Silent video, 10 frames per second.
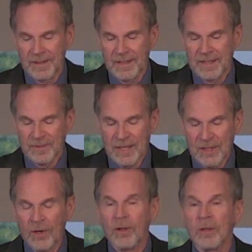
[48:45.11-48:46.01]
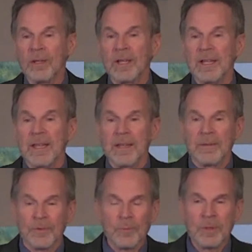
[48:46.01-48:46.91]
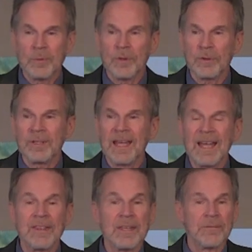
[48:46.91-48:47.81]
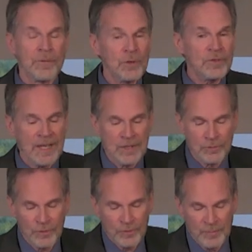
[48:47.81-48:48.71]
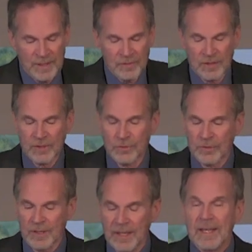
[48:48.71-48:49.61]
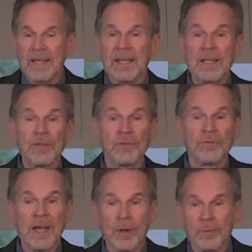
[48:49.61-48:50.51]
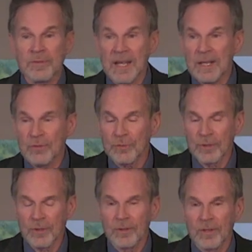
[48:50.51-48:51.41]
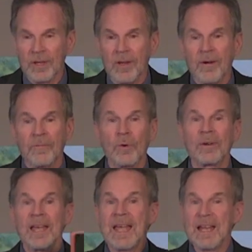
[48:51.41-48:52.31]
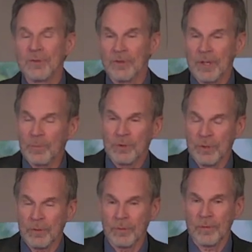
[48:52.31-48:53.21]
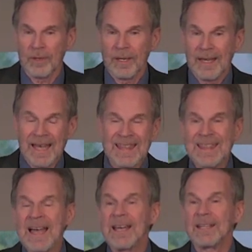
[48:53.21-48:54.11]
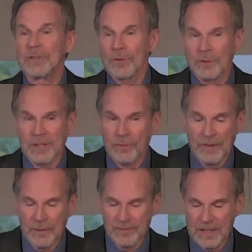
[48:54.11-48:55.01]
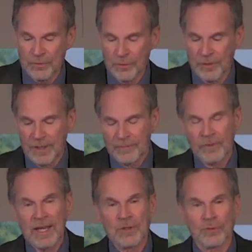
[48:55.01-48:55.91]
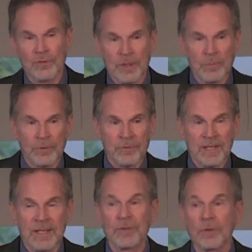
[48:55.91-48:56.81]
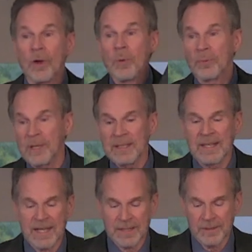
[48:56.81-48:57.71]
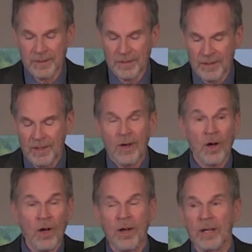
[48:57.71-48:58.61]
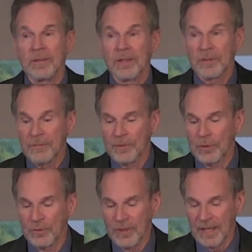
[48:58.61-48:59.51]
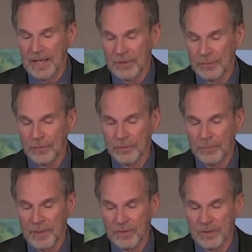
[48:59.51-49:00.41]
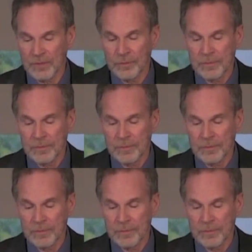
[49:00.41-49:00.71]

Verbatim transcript: It is a call to biblical authority. And the first angel's message is foundational for angel number two. And that, in turn, is foundational for angel number three. These are all predicated on the first angel's message.